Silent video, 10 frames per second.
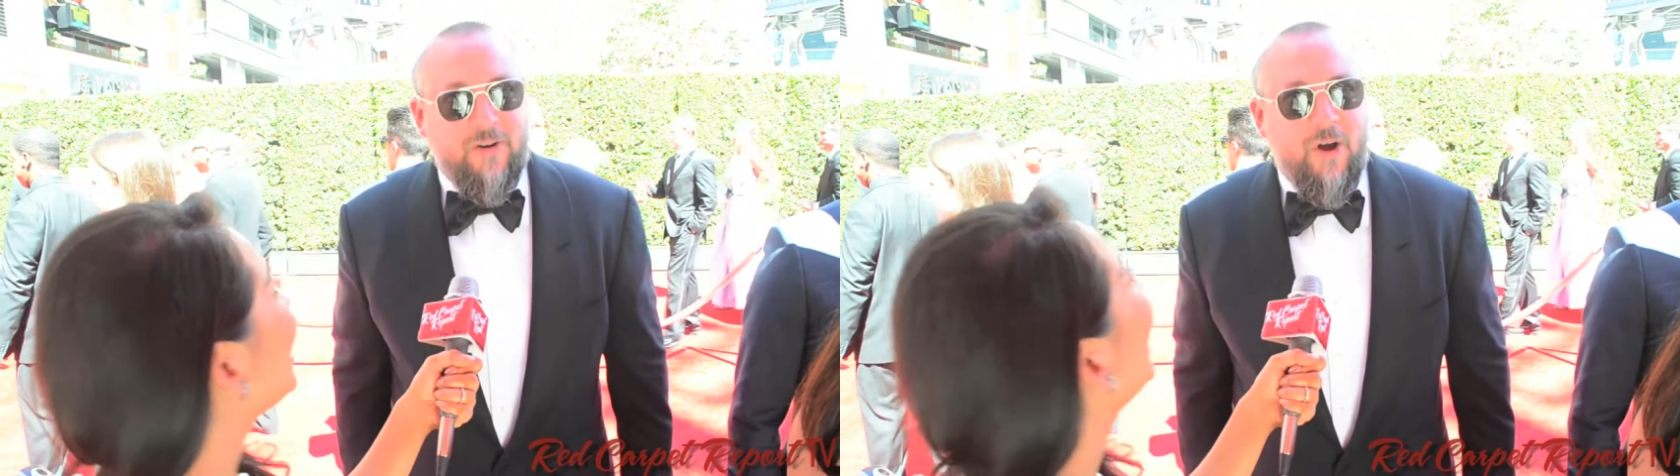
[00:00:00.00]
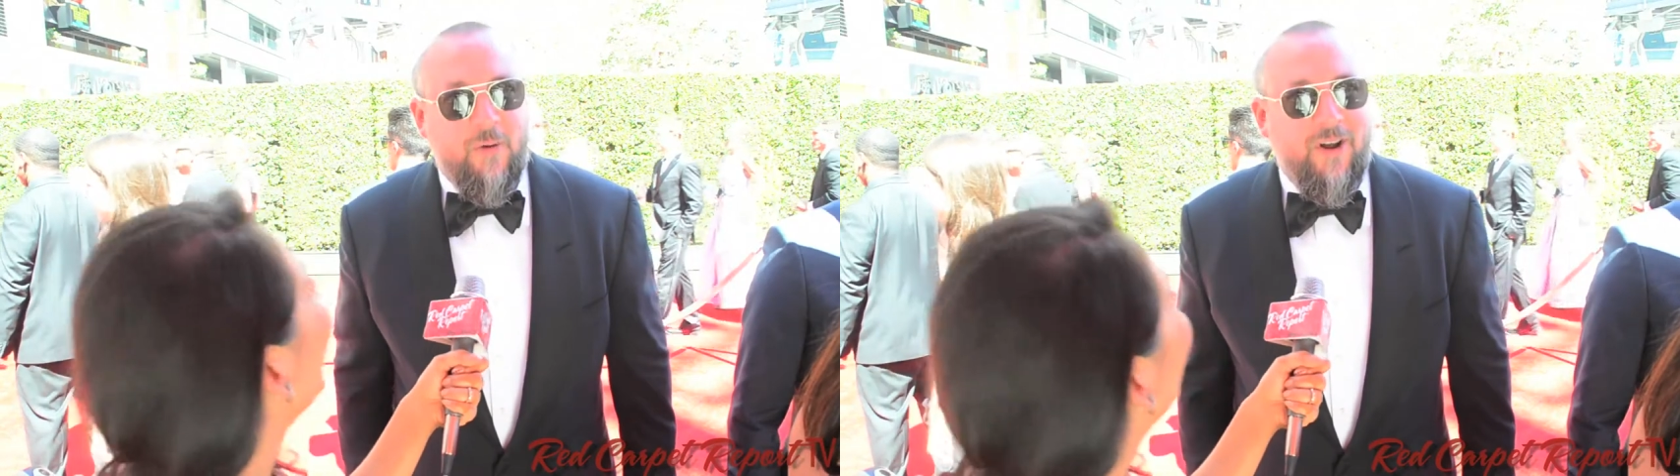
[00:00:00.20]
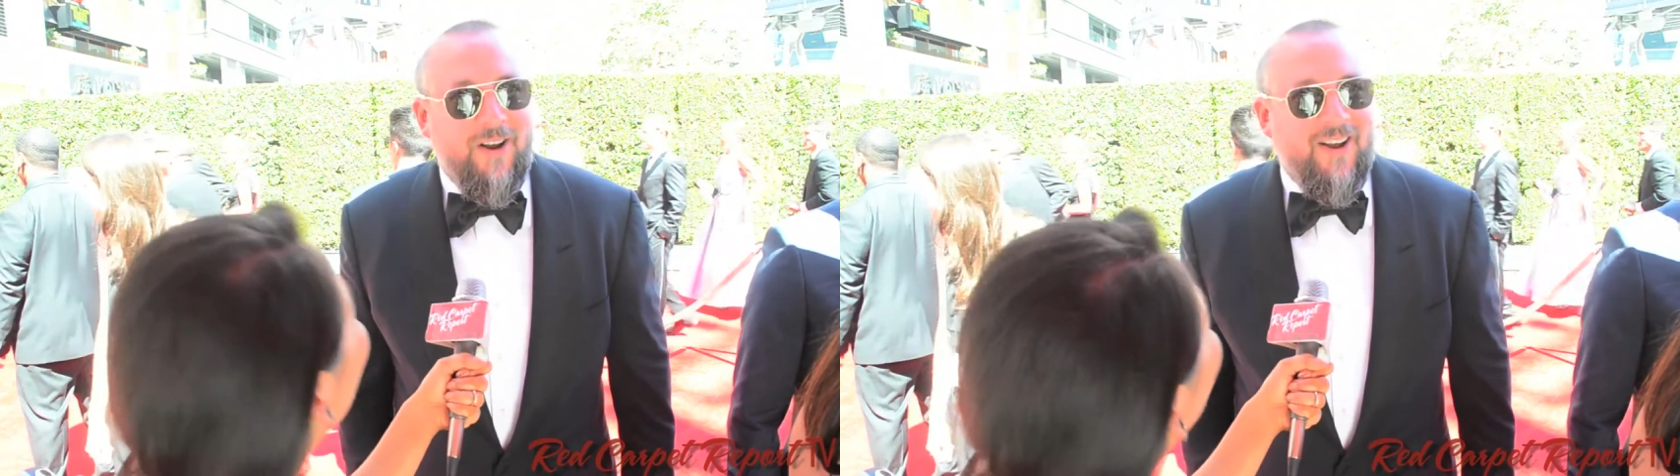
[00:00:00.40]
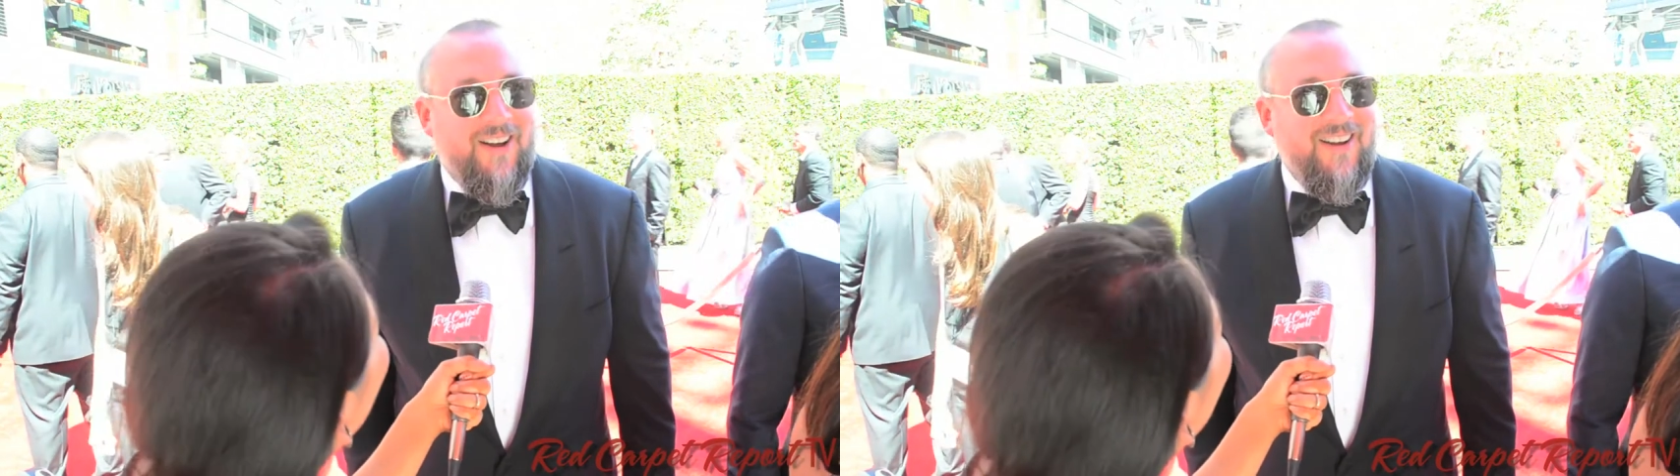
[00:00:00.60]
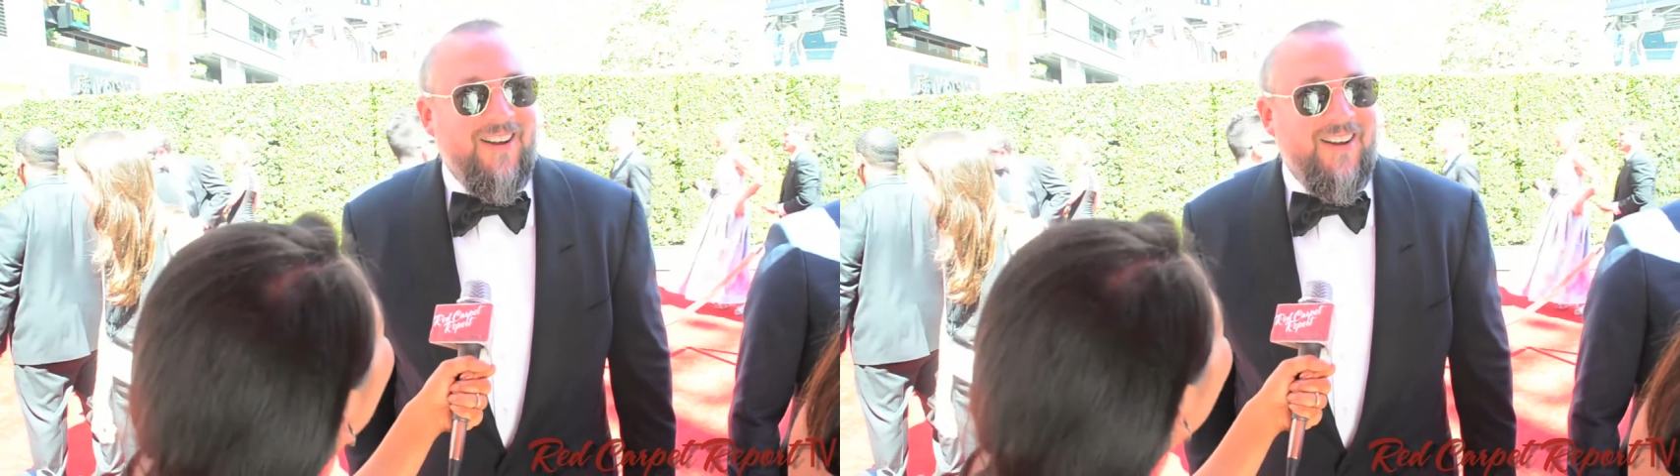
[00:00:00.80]
No,
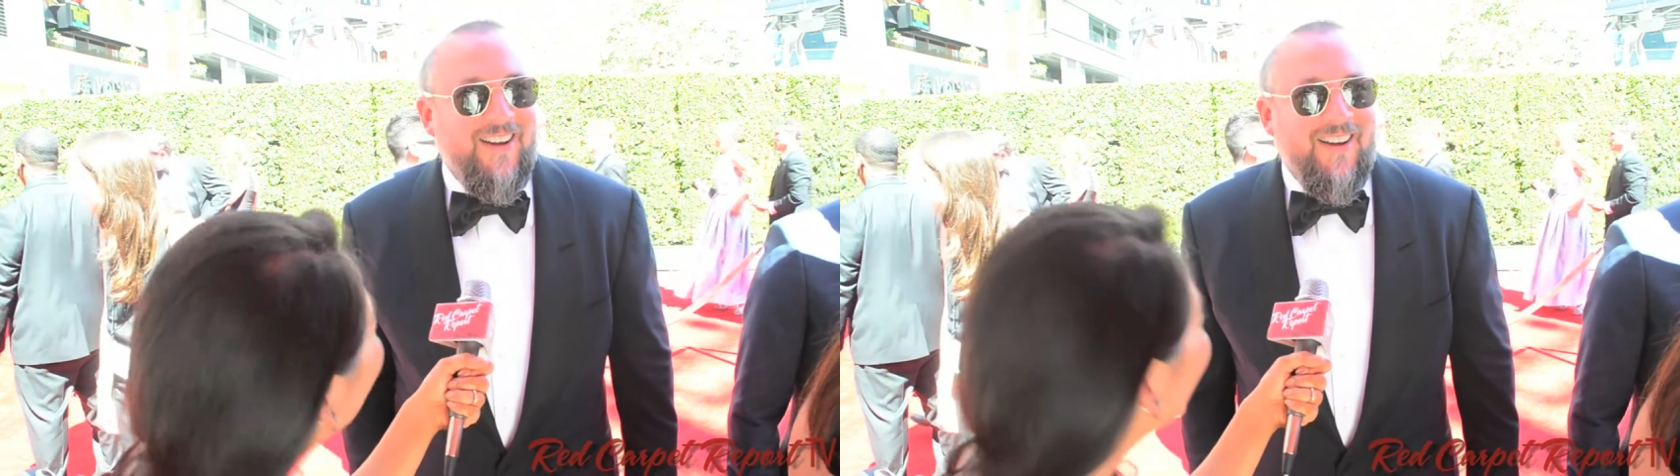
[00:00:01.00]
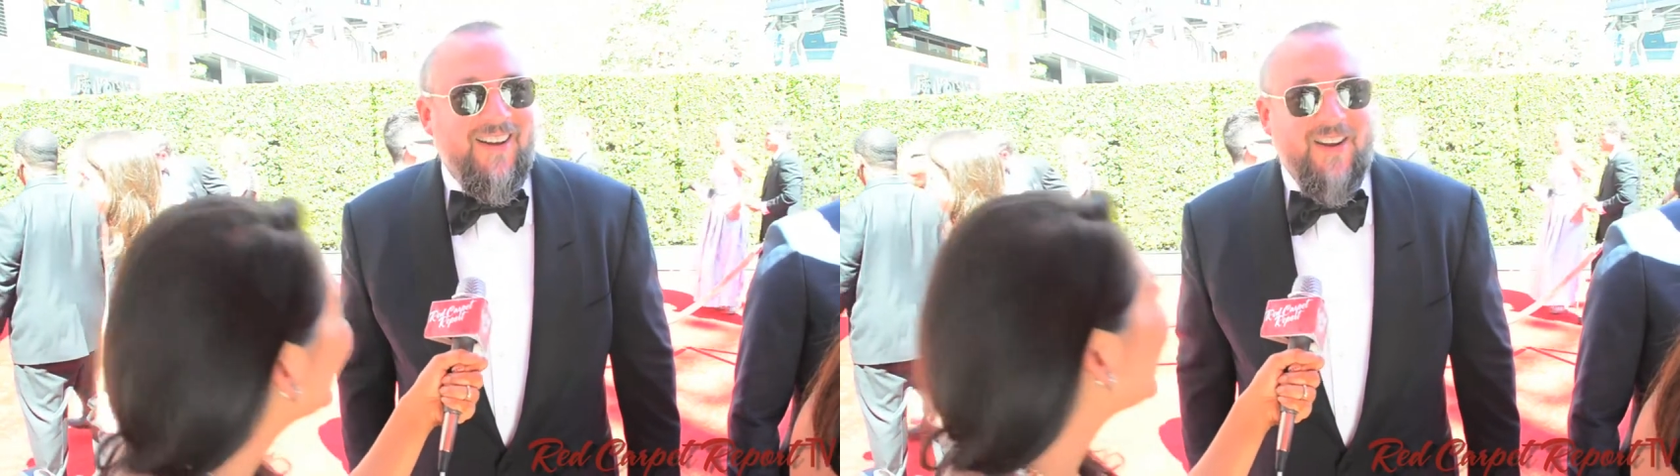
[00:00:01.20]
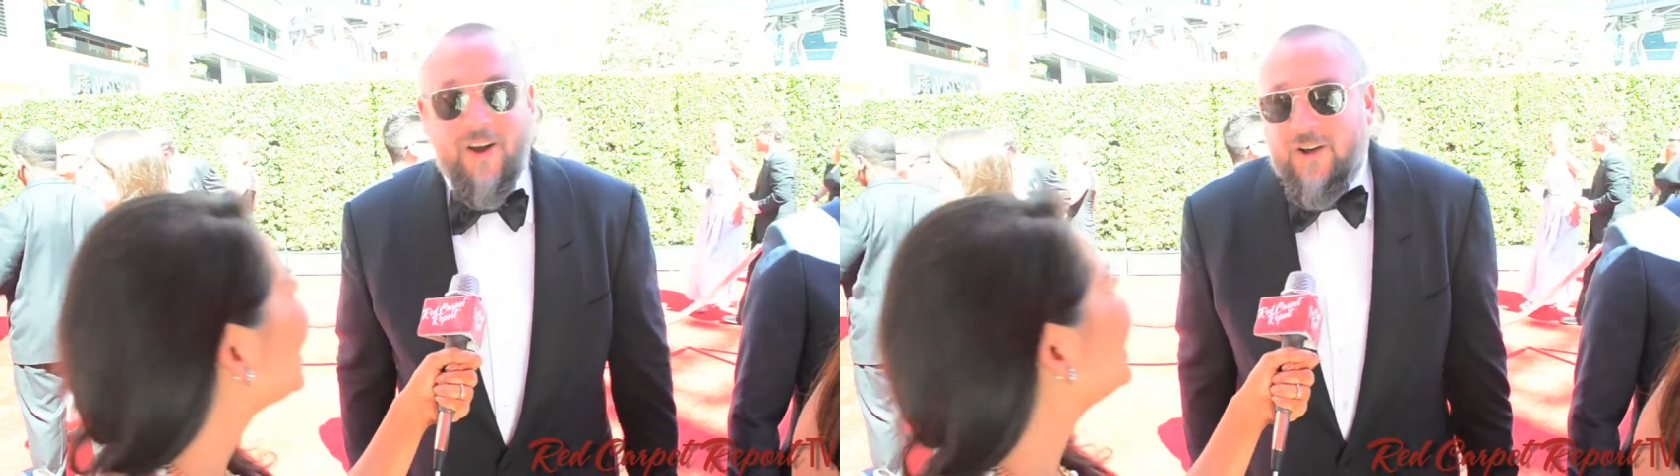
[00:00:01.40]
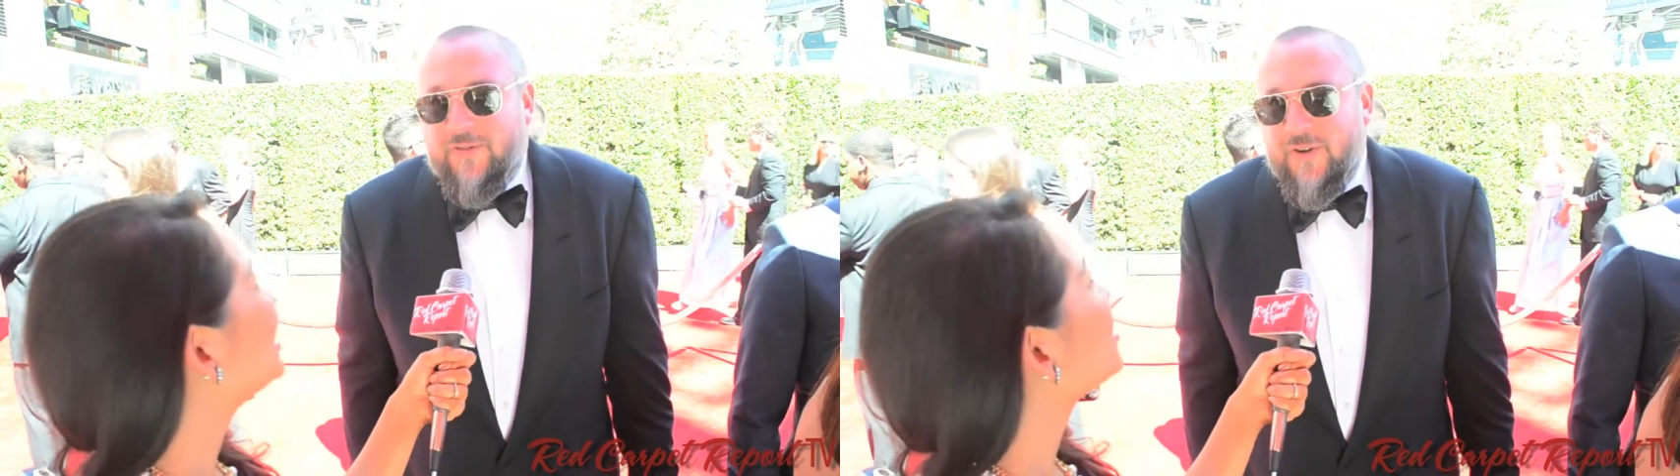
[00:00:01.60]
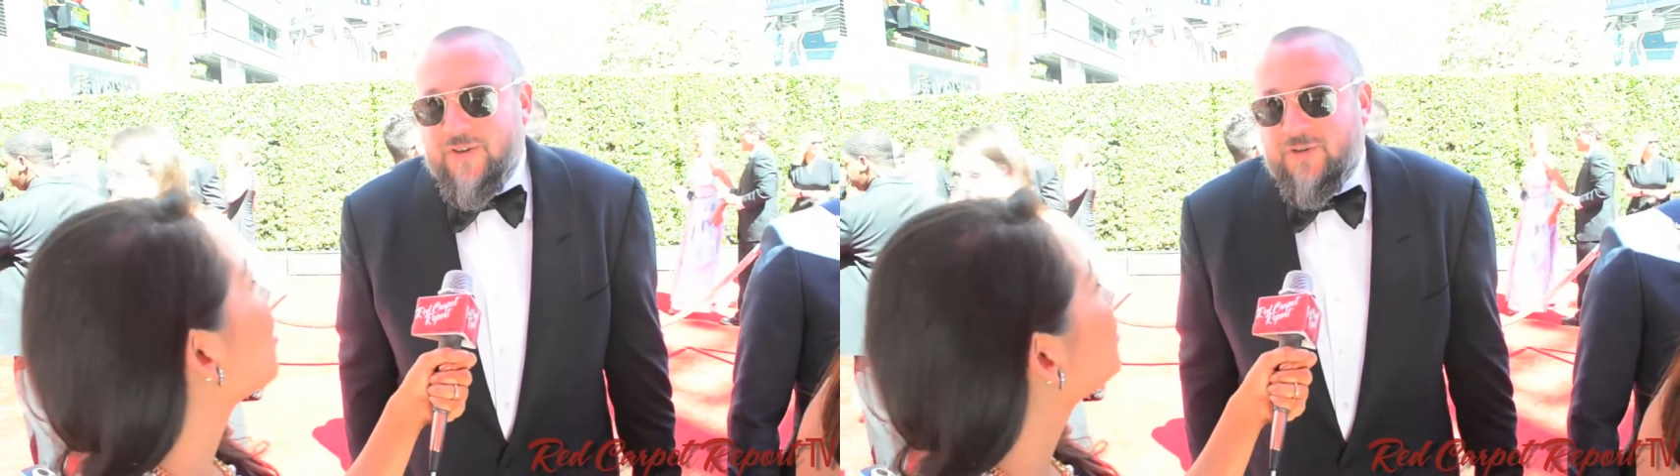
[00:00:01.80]
but uh, no, it
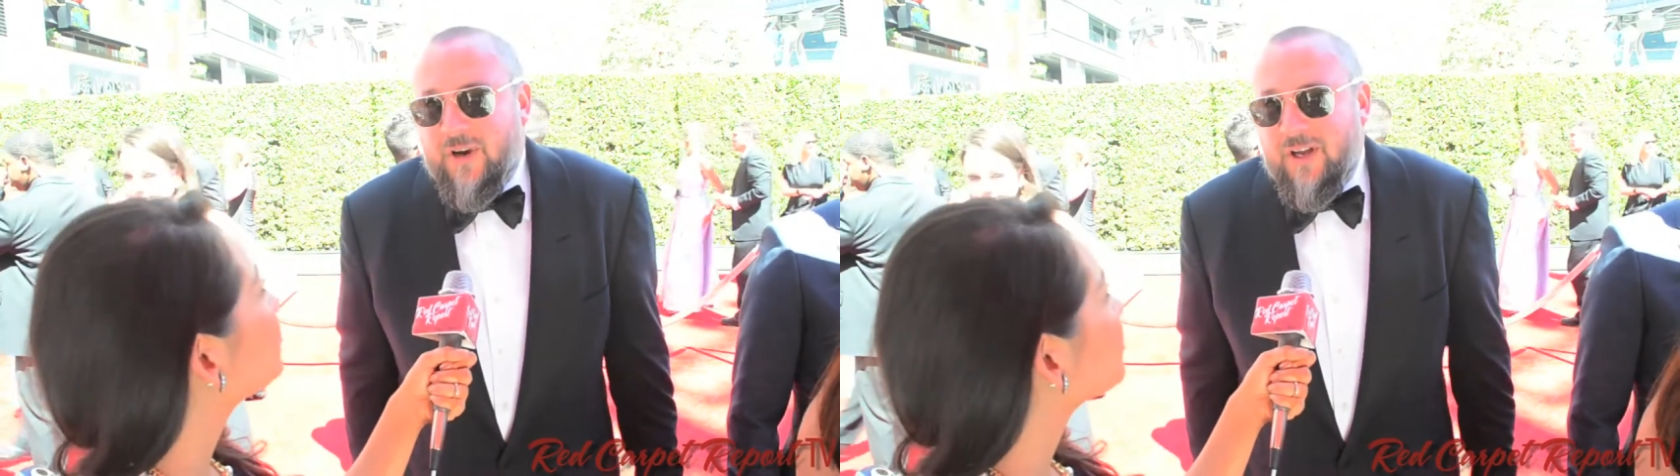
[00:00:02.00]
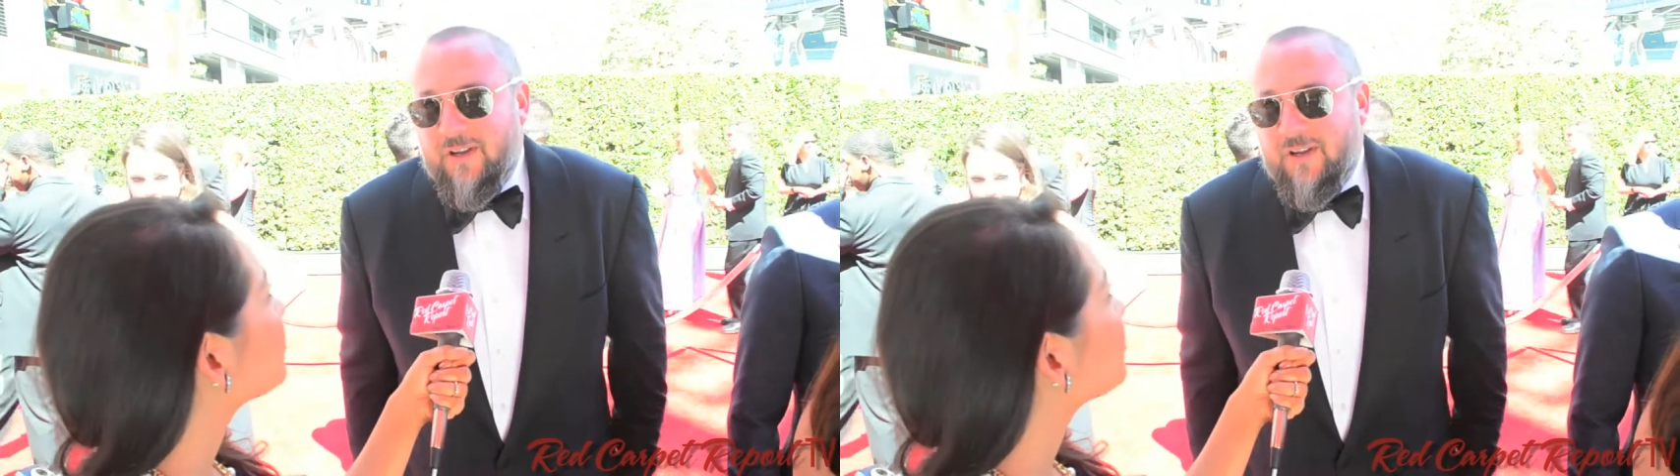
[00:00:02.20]
feels great.